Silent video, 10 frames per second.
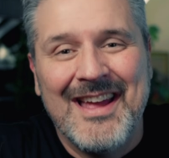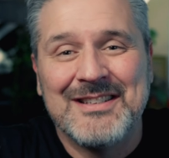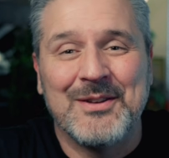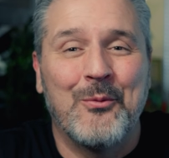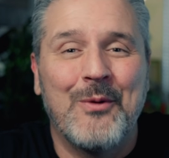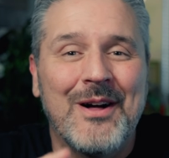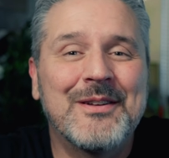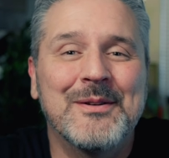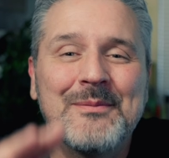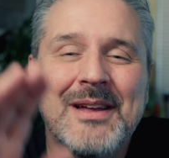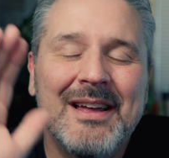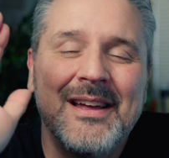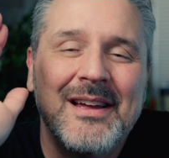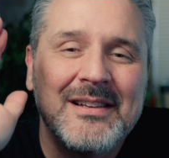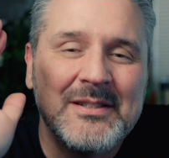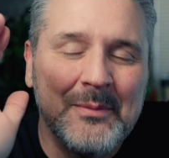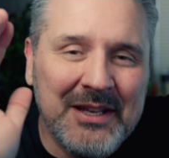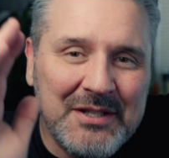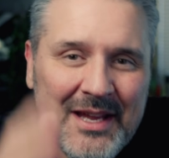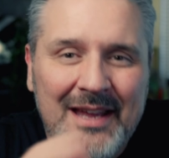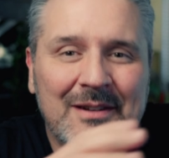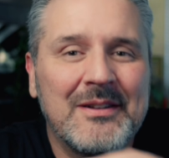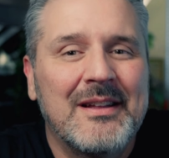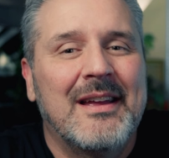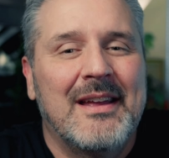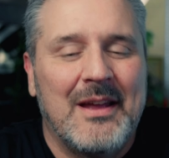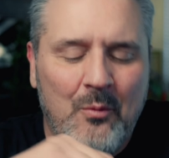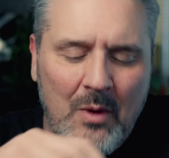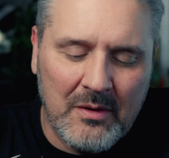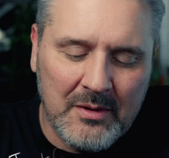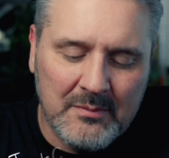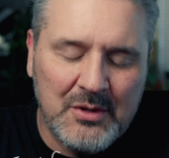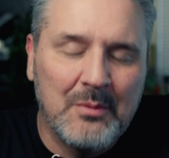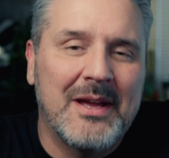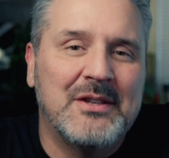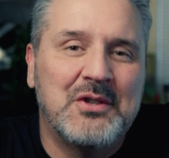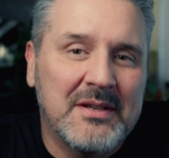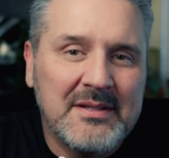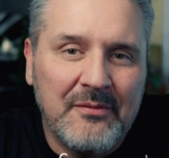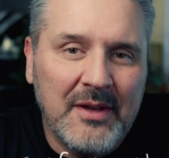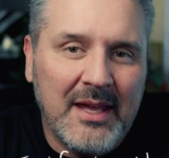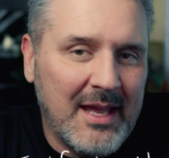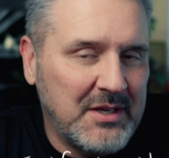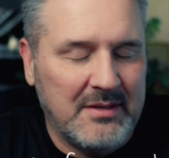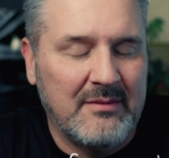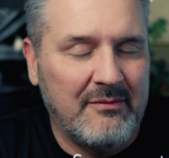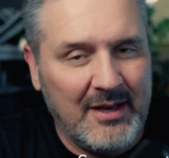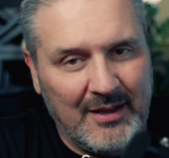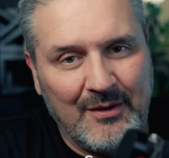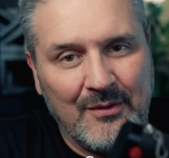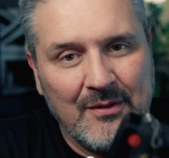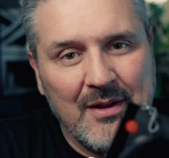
So welcome to my channel and welcome to my justification video